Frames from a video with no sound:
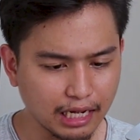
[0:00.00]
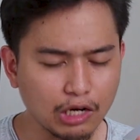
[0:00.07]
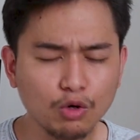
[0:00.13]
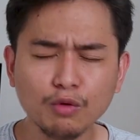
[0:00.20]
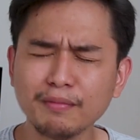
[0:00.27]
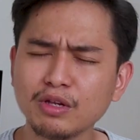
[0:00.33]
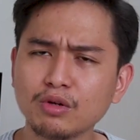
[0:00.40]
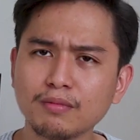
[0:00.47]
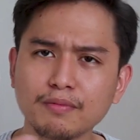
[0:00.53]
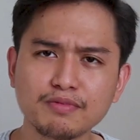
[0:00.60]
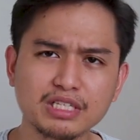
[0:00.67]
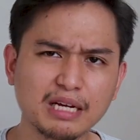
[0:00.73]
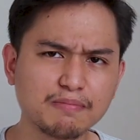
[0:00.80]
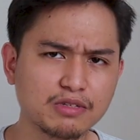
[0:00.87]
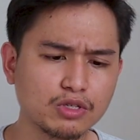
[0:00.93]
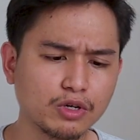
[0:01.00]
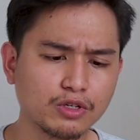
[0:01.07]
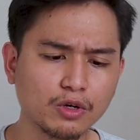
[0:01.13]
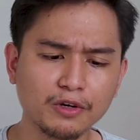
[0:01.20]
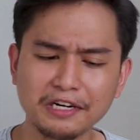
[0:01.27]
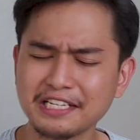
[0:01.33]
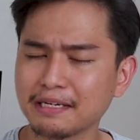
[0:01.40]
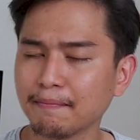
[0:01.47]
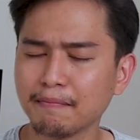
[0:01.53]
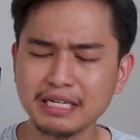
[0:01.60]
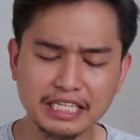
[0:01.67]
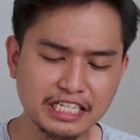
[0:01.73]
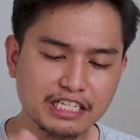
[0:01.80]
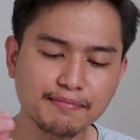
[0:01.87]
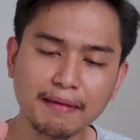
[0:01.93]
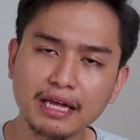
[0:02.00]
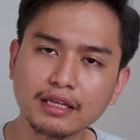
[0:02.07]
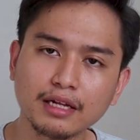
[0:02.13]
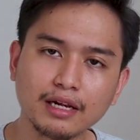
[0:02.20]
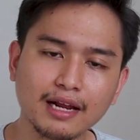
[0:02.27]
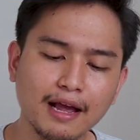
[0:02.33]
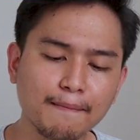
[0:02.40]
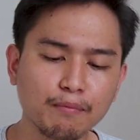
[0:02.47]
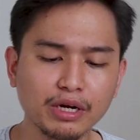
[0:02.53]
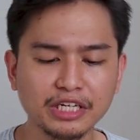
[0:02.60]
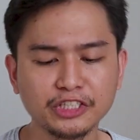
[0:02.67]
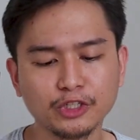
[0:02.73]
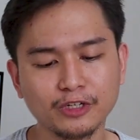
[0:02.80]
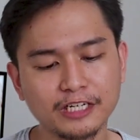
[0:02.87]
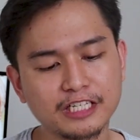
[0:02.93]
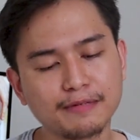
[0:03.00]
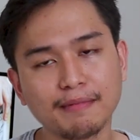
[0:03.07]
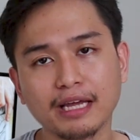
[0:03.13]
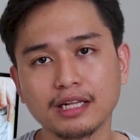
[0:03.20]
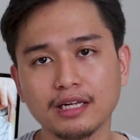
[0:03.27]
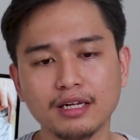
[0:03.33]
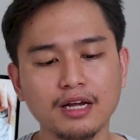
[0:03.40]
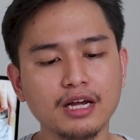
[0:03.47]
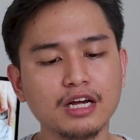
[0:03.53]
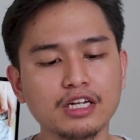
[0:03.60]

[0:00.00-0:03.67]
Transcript: aluminum of some sort, but it's metal. I'm pretty sure it's metal.